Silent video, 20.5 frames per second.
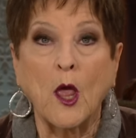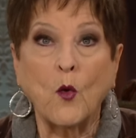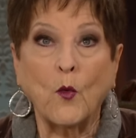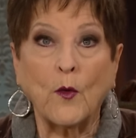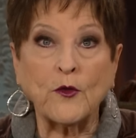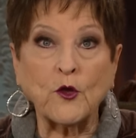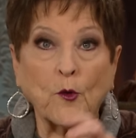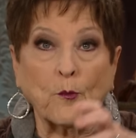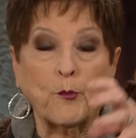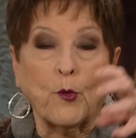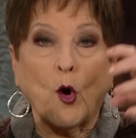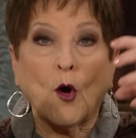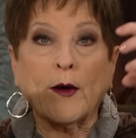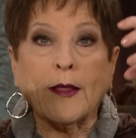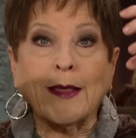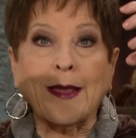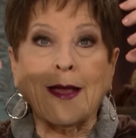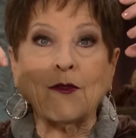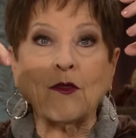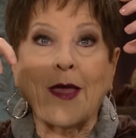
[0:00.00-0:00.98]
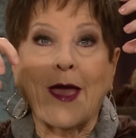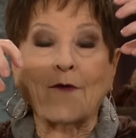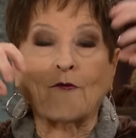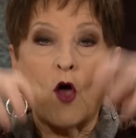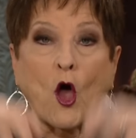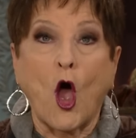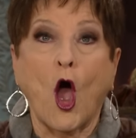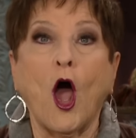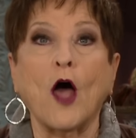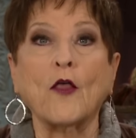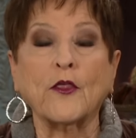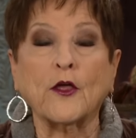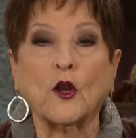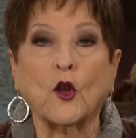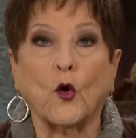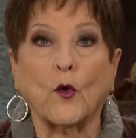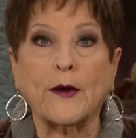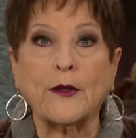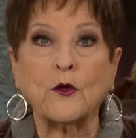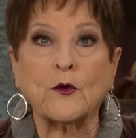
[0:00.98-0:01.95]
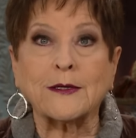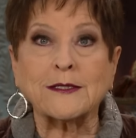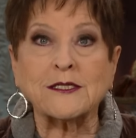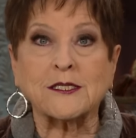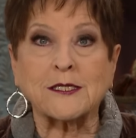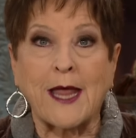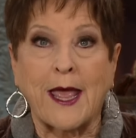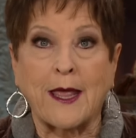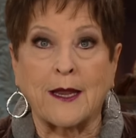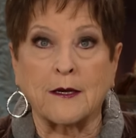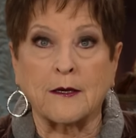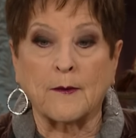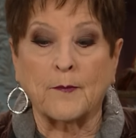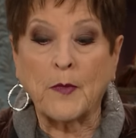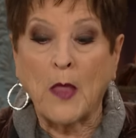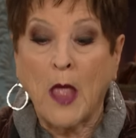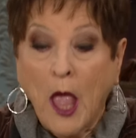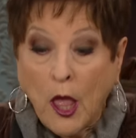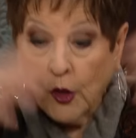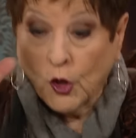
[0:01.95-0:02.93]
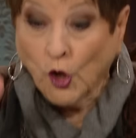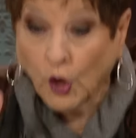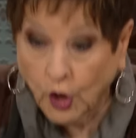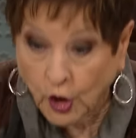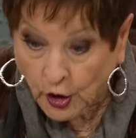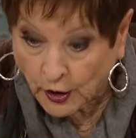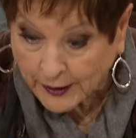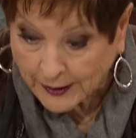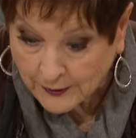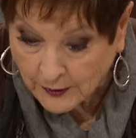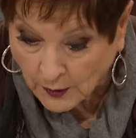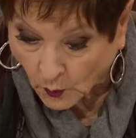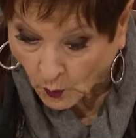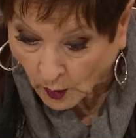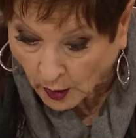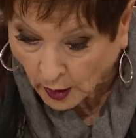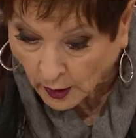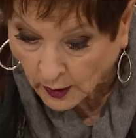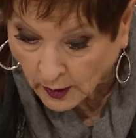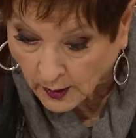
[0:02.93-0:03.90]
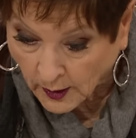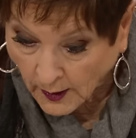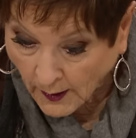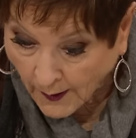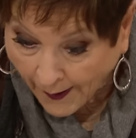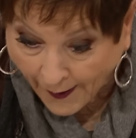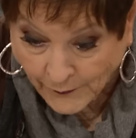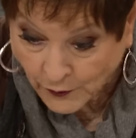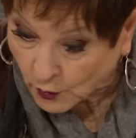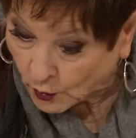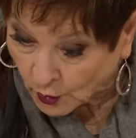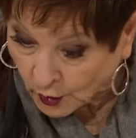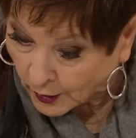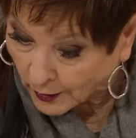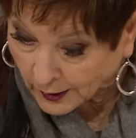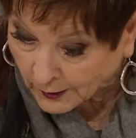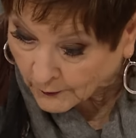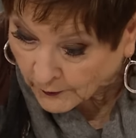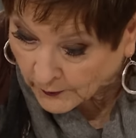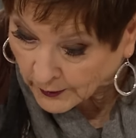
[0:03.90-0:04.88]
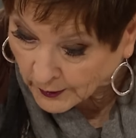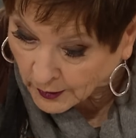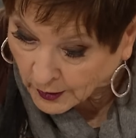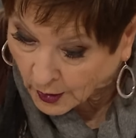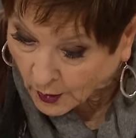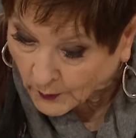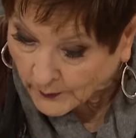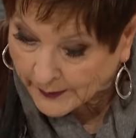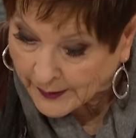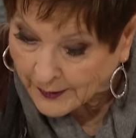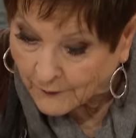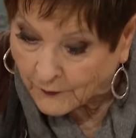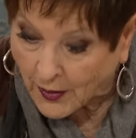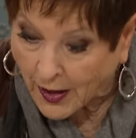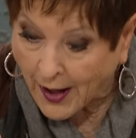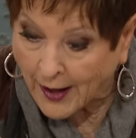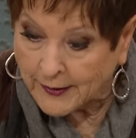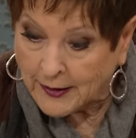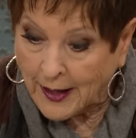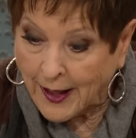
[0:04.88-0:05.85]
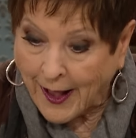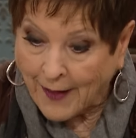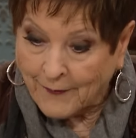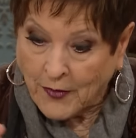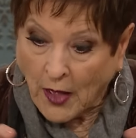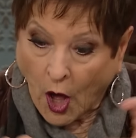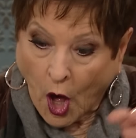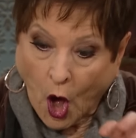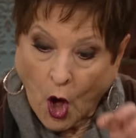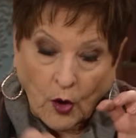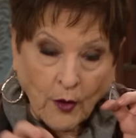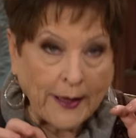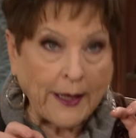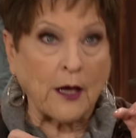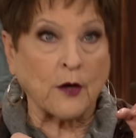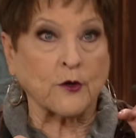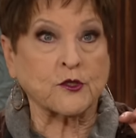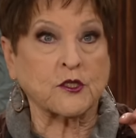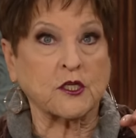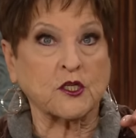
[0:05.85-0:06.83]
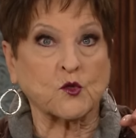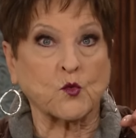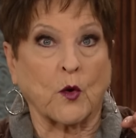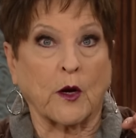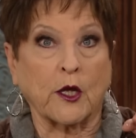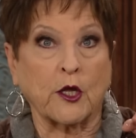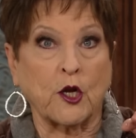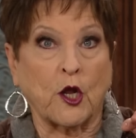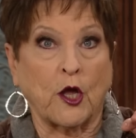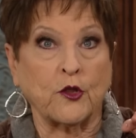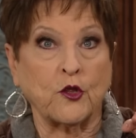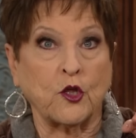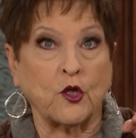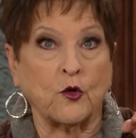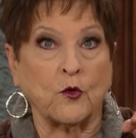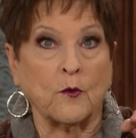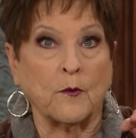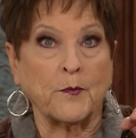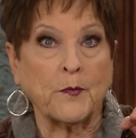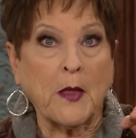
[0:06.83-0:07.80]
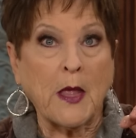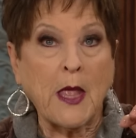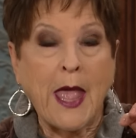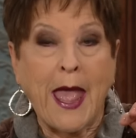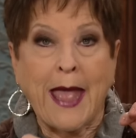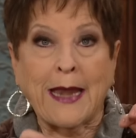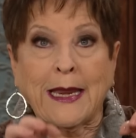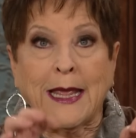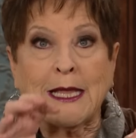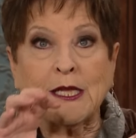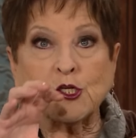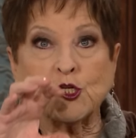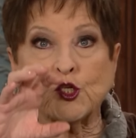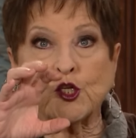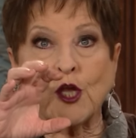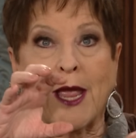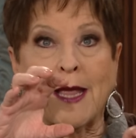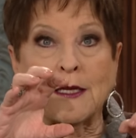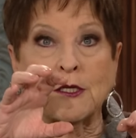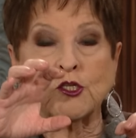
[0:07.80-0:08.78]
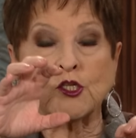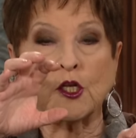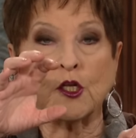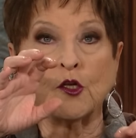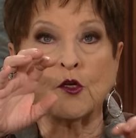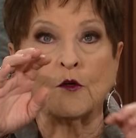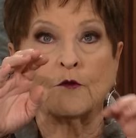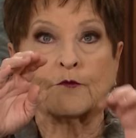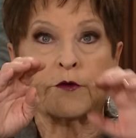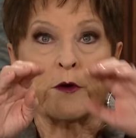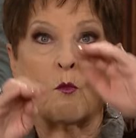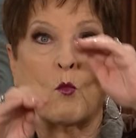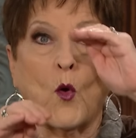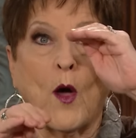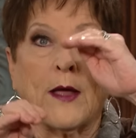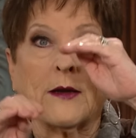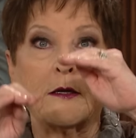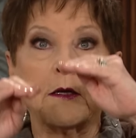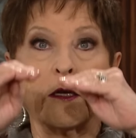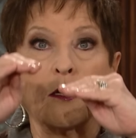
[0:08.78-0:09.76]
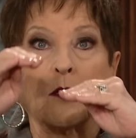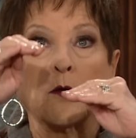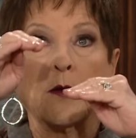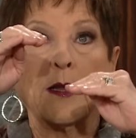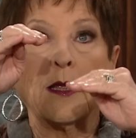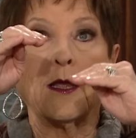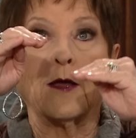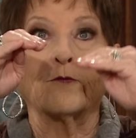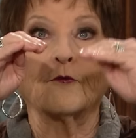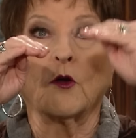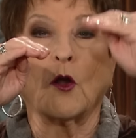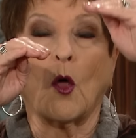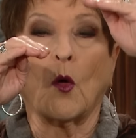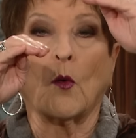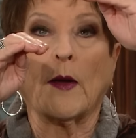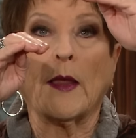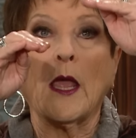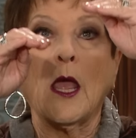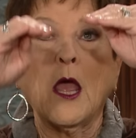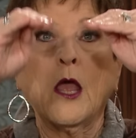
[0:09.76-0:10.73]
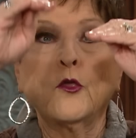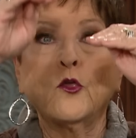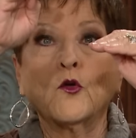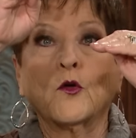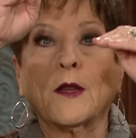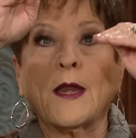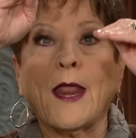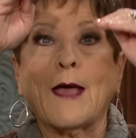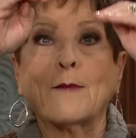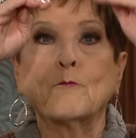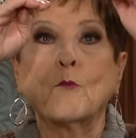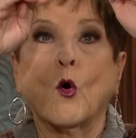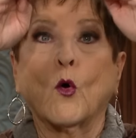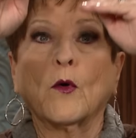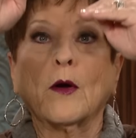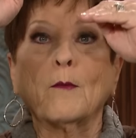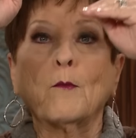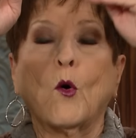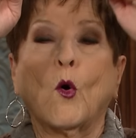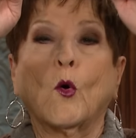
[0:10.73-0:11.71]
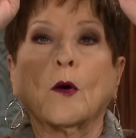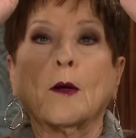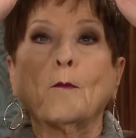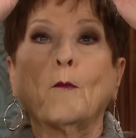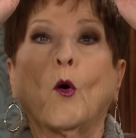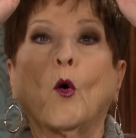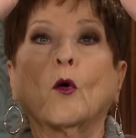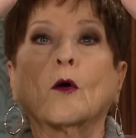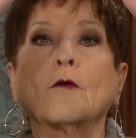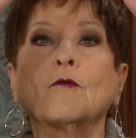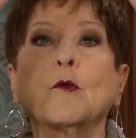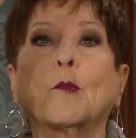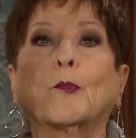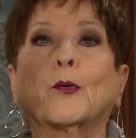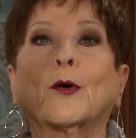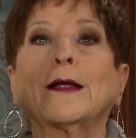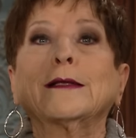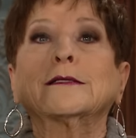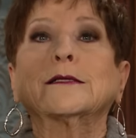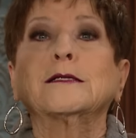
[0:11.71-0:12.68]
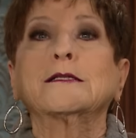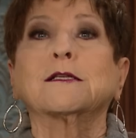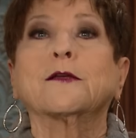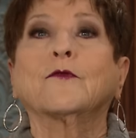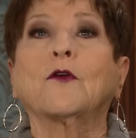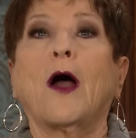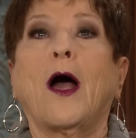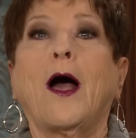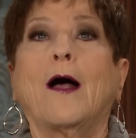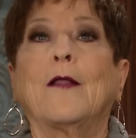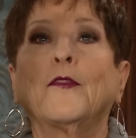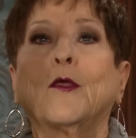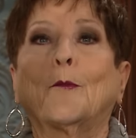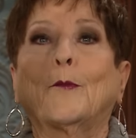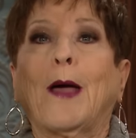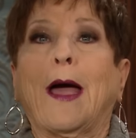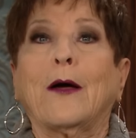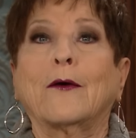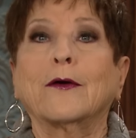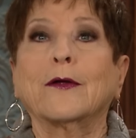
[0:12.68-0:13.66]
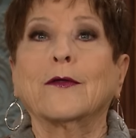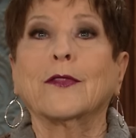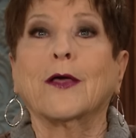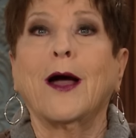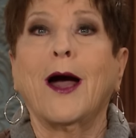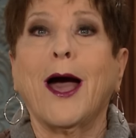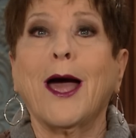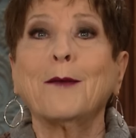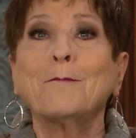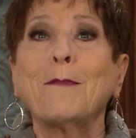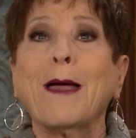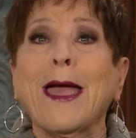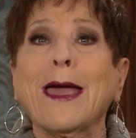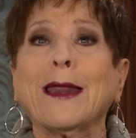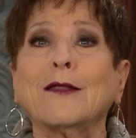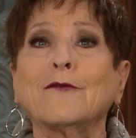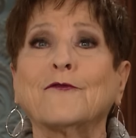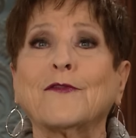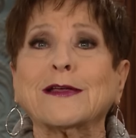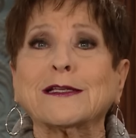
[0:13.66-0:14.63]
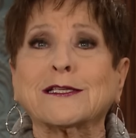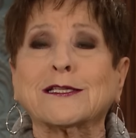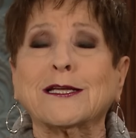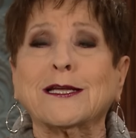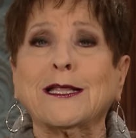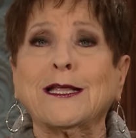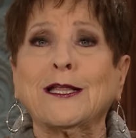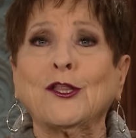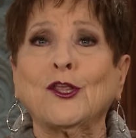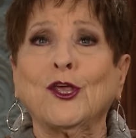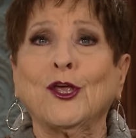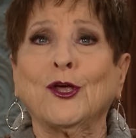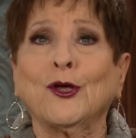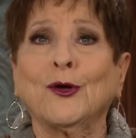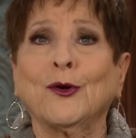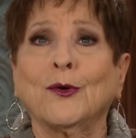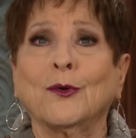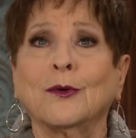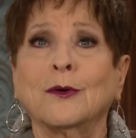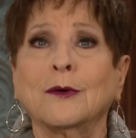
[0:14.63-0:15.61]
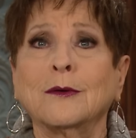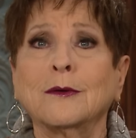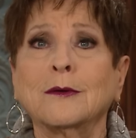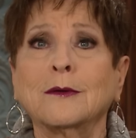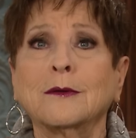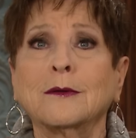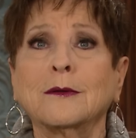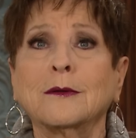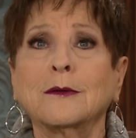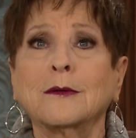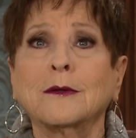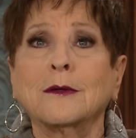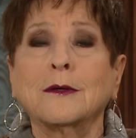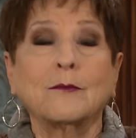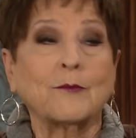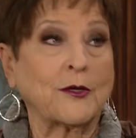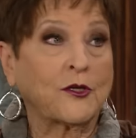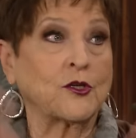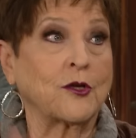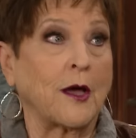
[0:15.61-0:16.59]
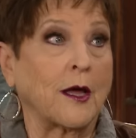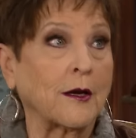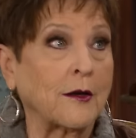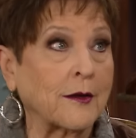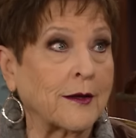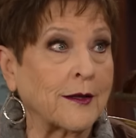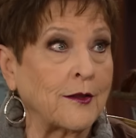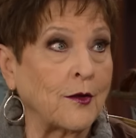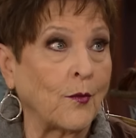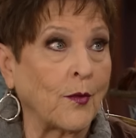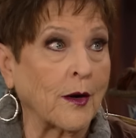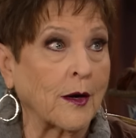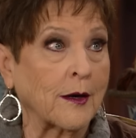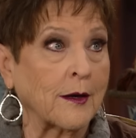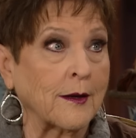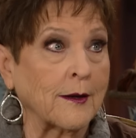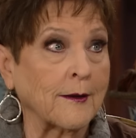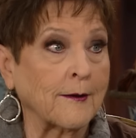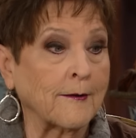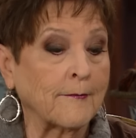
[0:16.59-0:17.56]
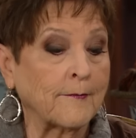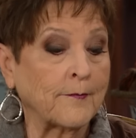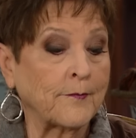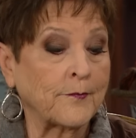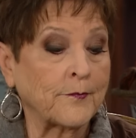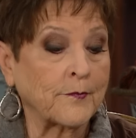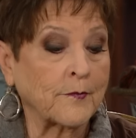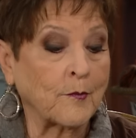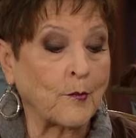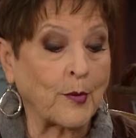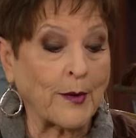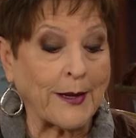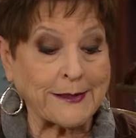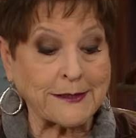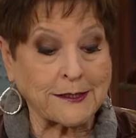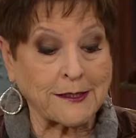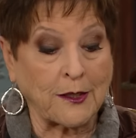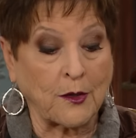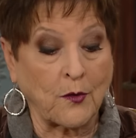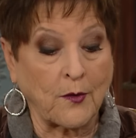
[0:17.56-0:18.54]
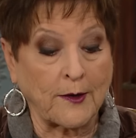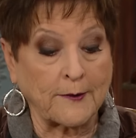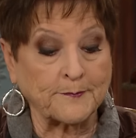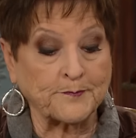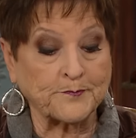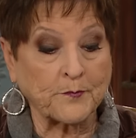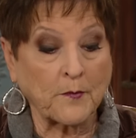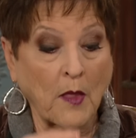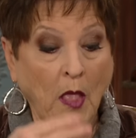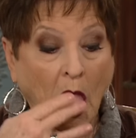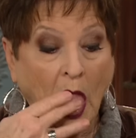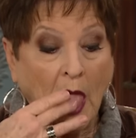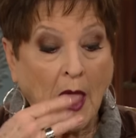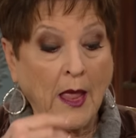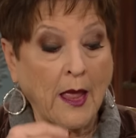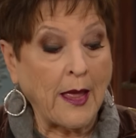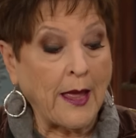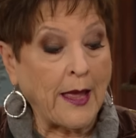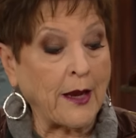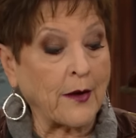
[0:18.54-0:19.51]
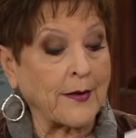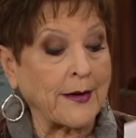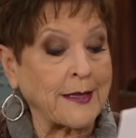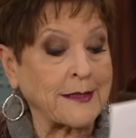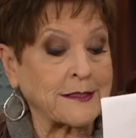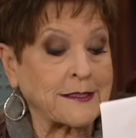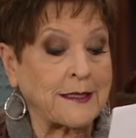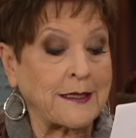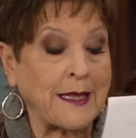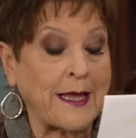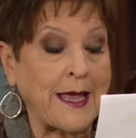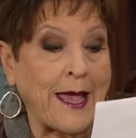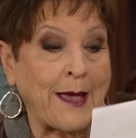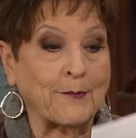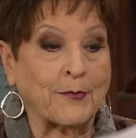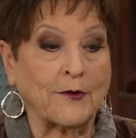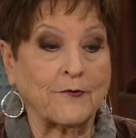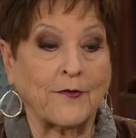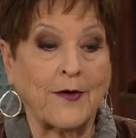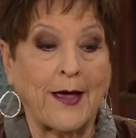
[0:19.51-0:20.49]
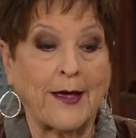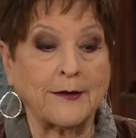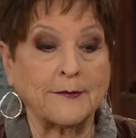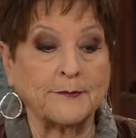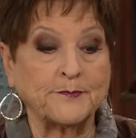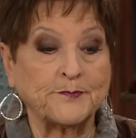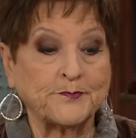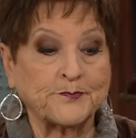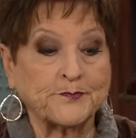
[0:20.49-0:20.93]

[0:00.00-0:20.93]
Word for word: When you're born again, you have all the glory you can stand. You look in the Word and you look for the glory of God, and the Holy Ghost is working on you, and He's changing you from one degree yep. of glory. You can have more and more and more of the presence of God, the power of God manifested in you. But you got to look in the Word. Bless the Lord. Praise God. Here it is in the Amplified.